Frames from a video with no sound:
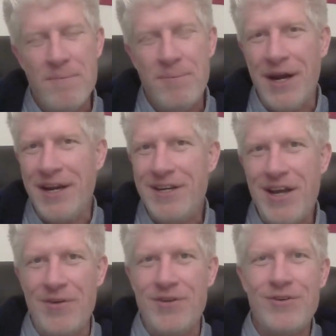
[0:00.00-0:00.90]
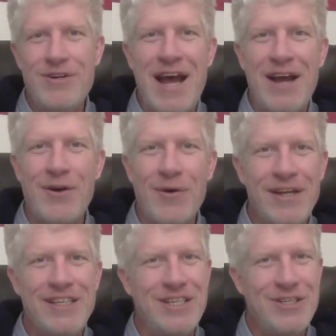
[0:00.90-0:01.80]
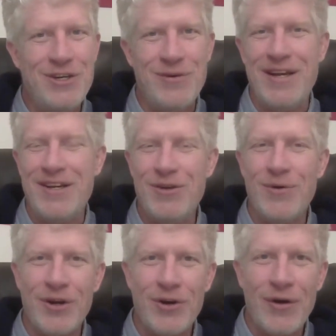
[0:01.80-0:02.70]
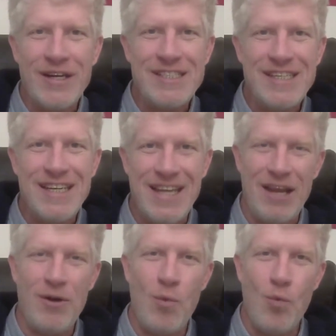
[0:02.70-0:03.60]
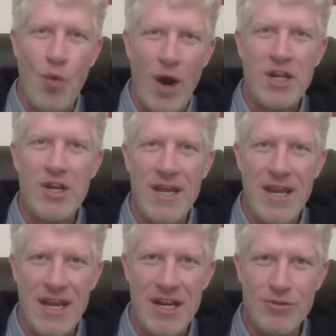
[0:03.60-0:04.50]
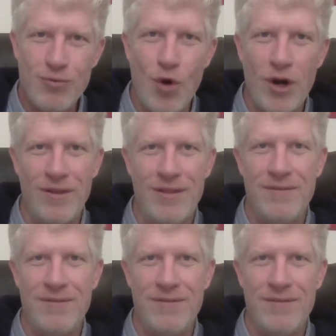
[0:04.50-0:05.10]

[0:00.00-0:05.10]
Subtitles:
But no, you're not going to do it. You are going to get what it is worth.